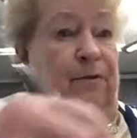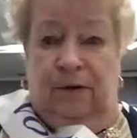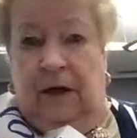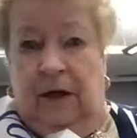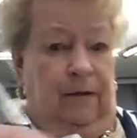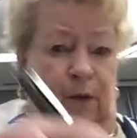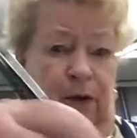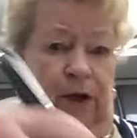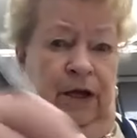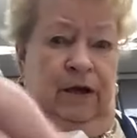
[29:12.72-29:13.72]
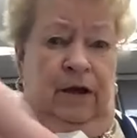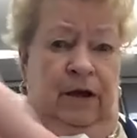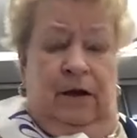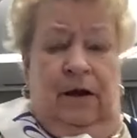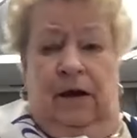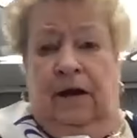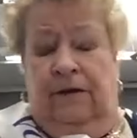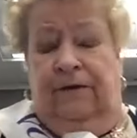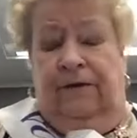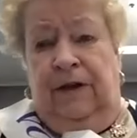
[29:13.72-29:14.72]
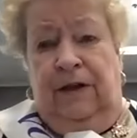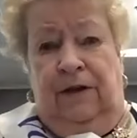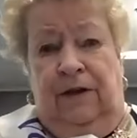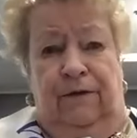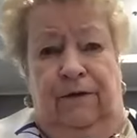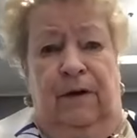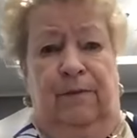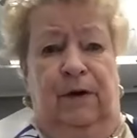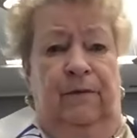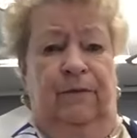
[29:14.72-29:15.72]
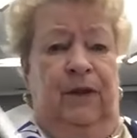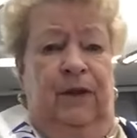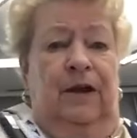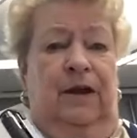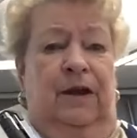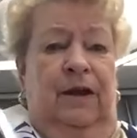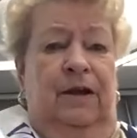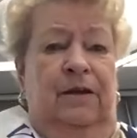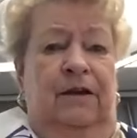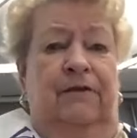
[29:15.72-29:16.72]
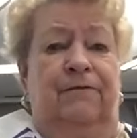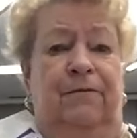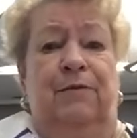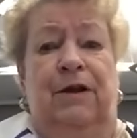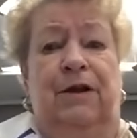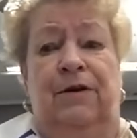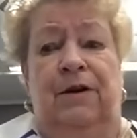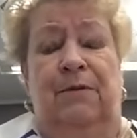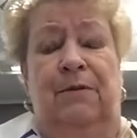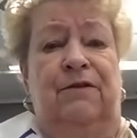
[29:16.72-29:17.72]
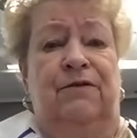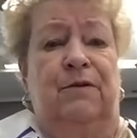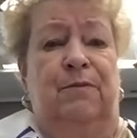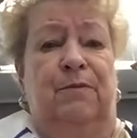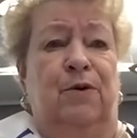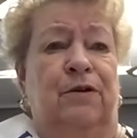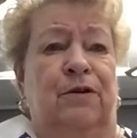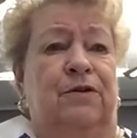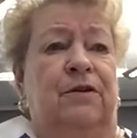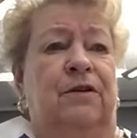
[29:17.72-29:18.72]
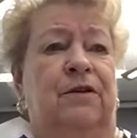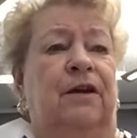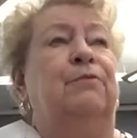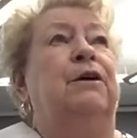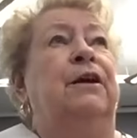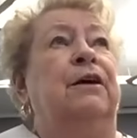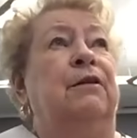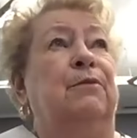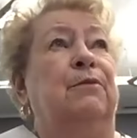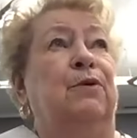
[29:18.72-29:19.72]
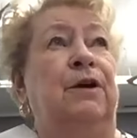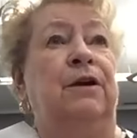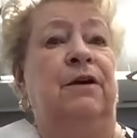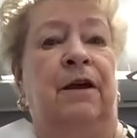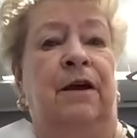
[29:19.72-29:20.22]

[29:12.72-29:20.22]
as the man or the woman said, Well, he, on the 15th of November, he left me without any means of support, and I want alimony.